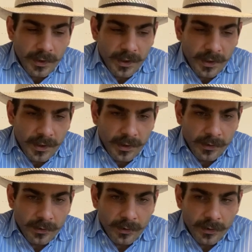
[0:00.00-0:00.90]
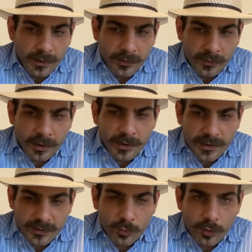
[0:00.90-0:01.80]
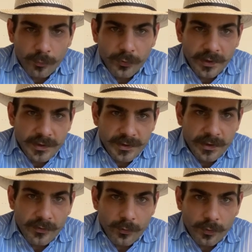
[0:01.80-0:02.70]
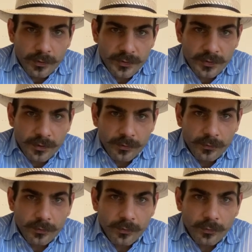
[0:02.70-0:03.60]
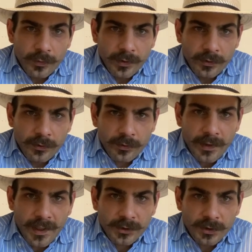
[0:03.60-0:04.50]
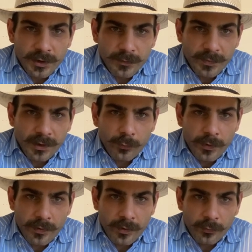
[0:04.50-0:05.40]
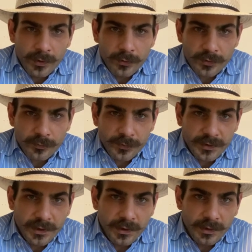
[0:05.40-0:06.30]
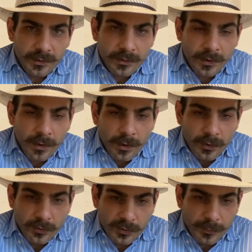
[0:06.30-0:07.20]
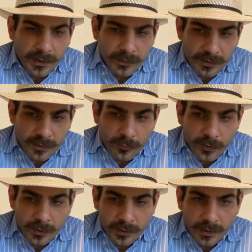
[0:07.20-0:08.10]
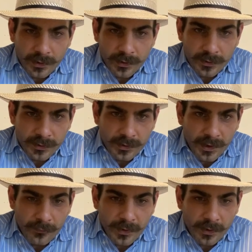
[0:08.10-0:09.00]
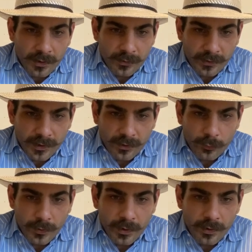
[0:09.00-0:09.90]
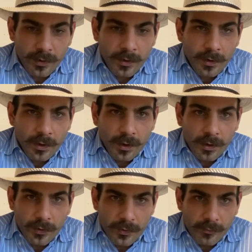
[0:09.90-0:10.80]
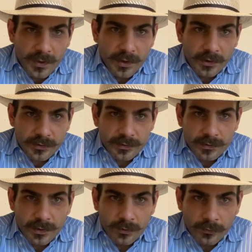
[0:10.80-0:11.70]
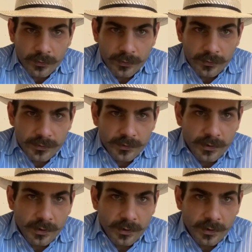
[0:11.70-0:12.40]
And they're not as corporate as the other ones. So when you're actually speaking with Rios of Mercedes, you're speaking to someone that is in direct contact with the boss, the owners,